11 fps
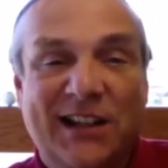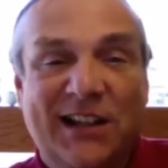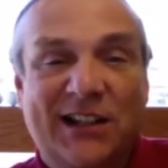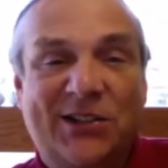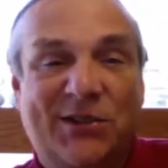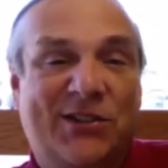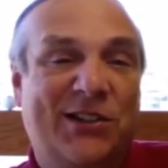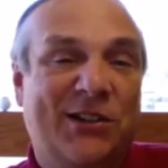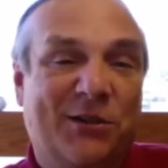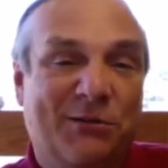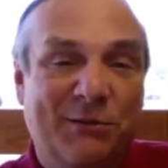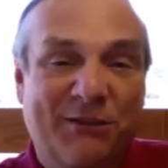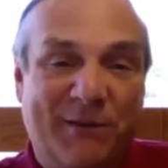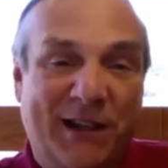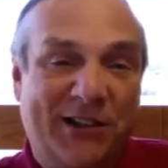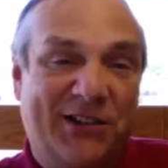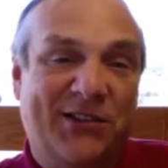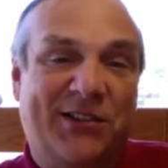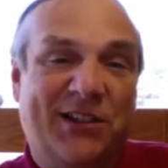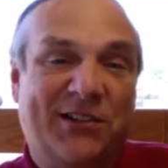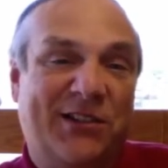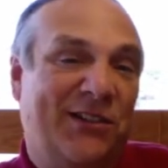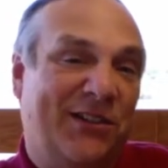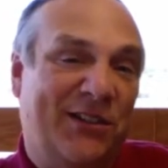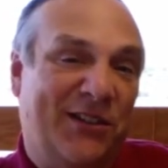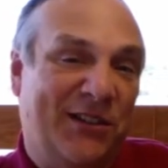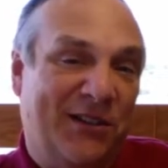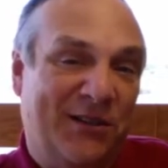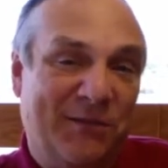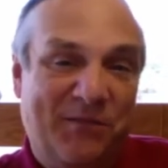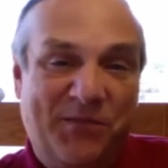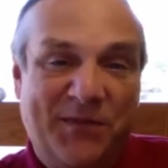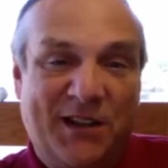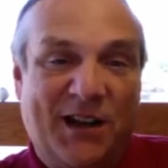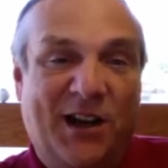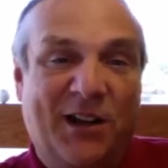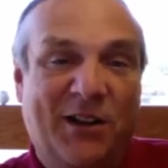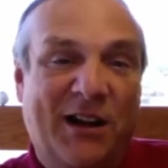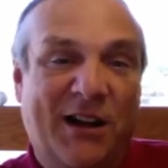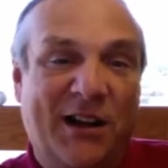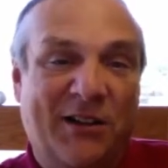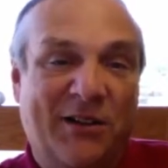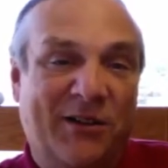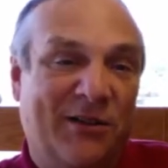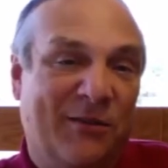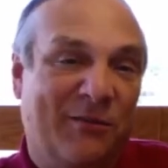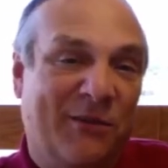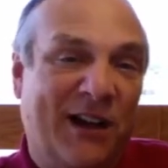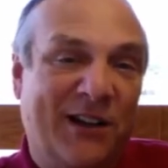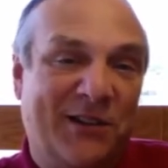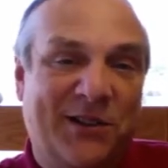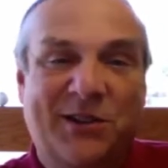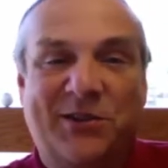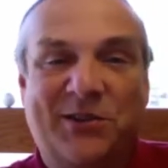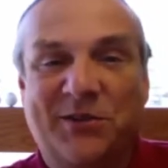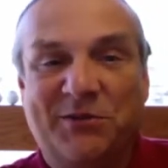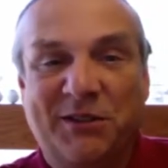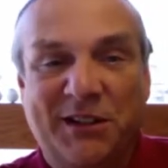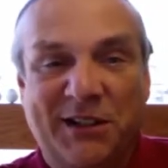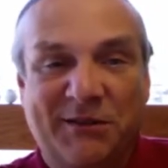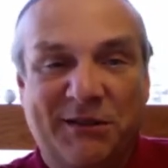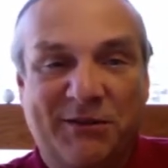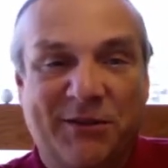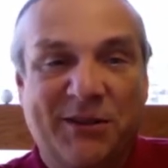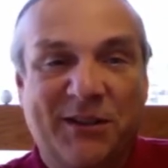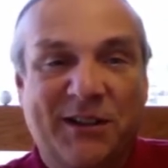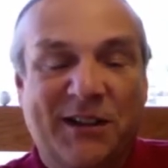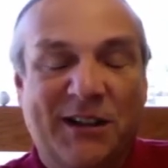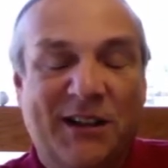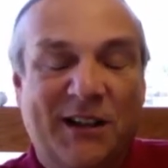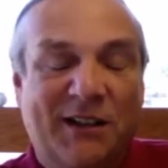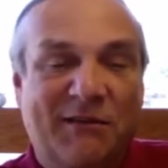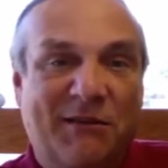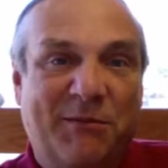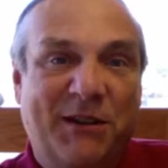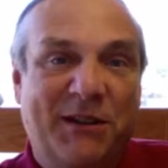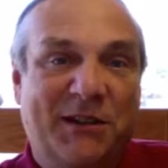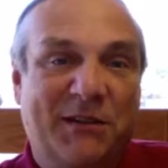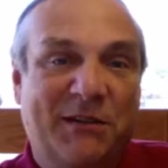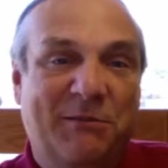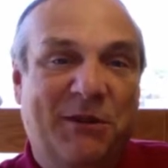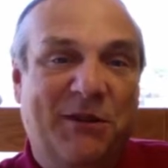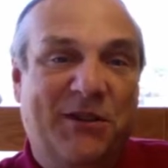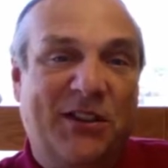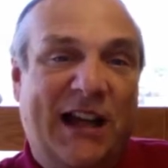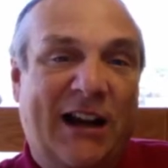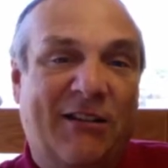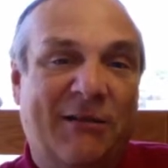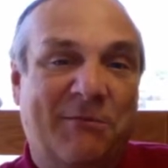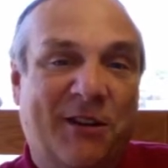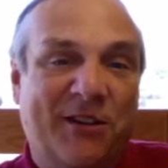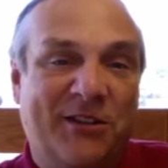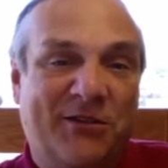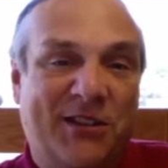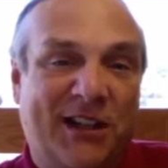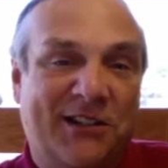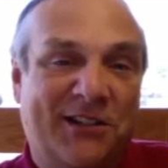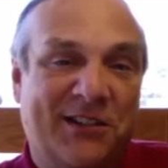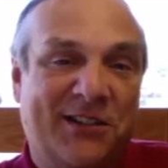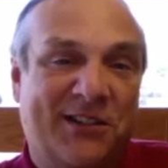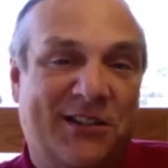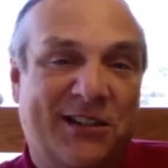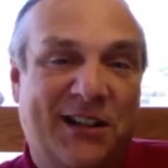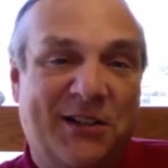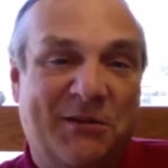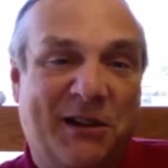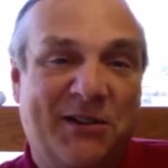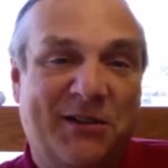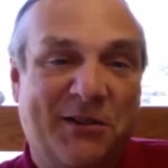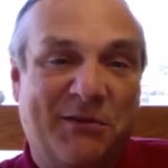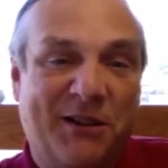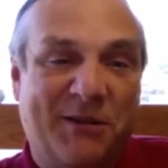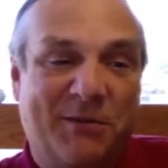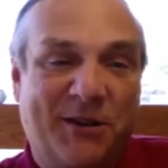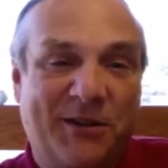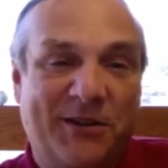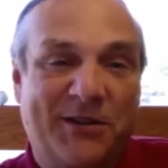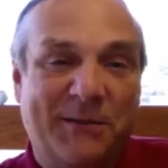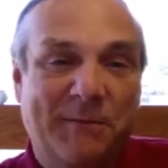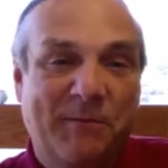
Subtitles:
So a single river basin, such as the Colorado or Brazos or Trinity River, will include both arid parts of Texas as well as the wetter parts.